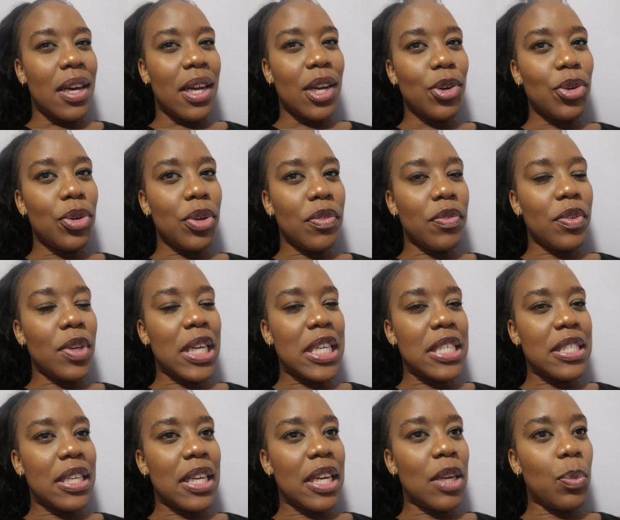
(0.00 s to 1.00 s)
I don't know if you
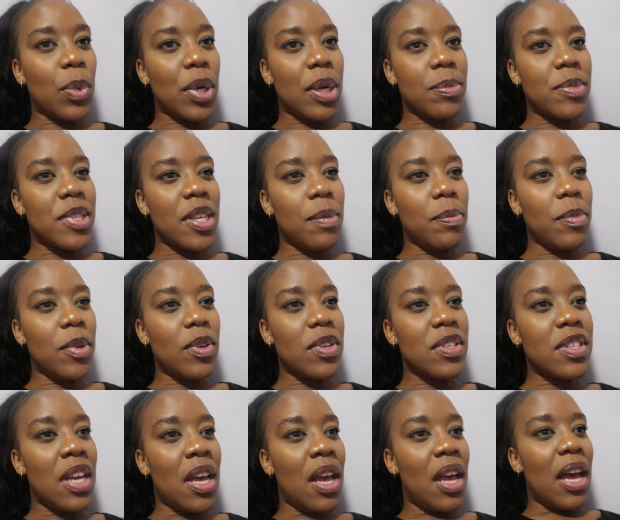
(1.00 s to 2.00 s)
guys get what I'm saying
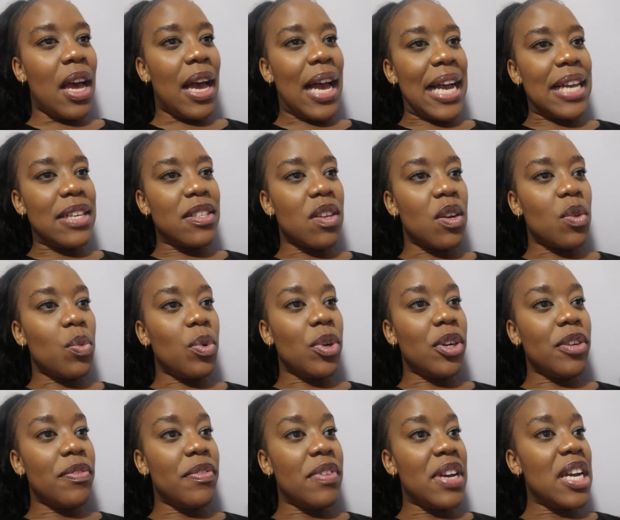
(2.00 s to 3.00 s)
because I start
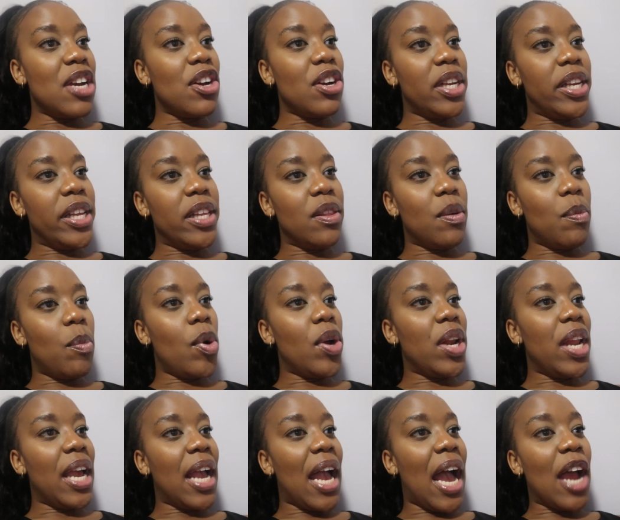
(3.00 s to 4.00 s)
work very early in the
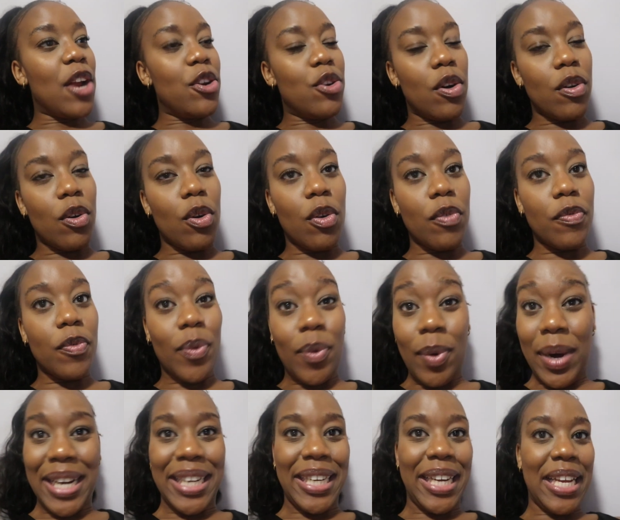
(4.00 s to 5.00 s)
morning, I knock off
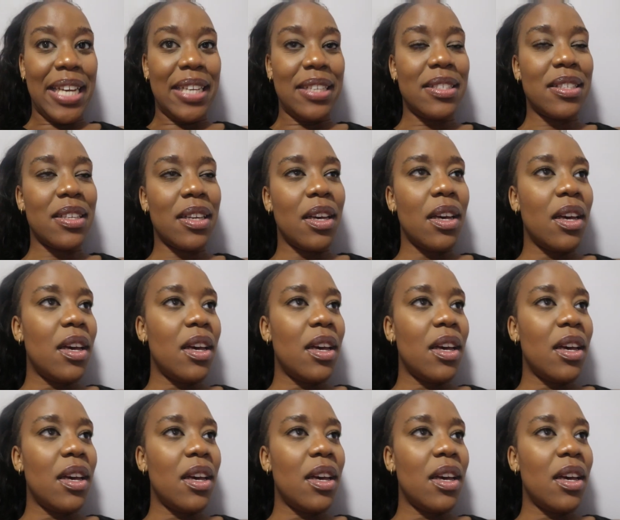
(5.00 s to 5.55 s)
quite late.